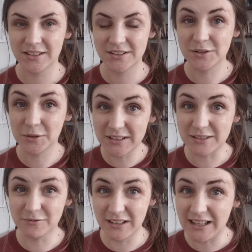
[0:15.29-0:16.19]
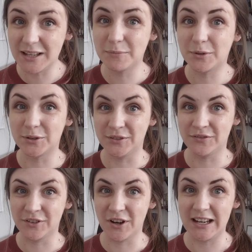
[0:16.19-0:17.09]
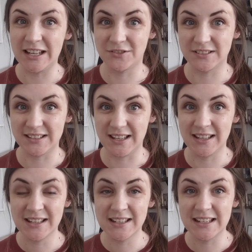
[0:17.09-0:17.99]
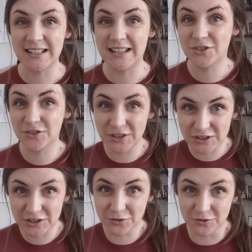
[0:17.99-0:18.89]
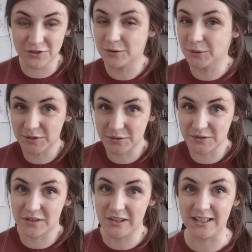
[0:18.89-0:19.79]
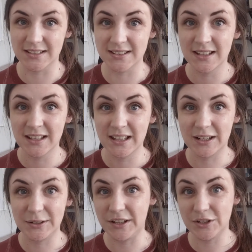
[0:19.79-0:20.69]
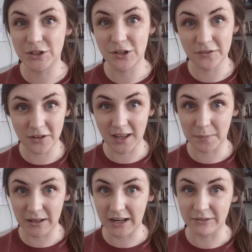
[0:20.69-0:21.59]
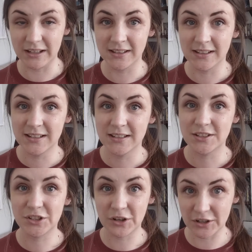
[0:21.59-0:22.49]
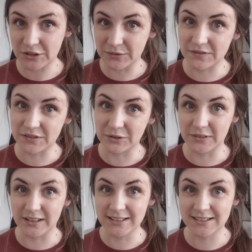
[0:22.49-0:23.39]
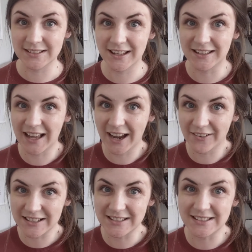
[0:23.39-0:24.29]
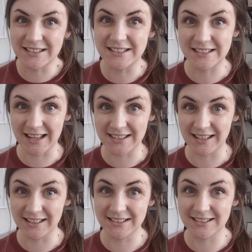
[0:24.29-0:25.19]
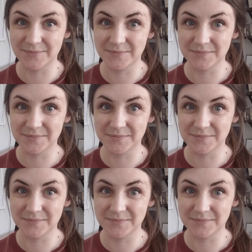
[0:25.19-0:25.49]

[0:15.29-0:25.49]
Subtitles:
Stories are really important for early literacy as they introduce children to all sorts of things, including new vocabulary, the structure of stories, and characters and settings.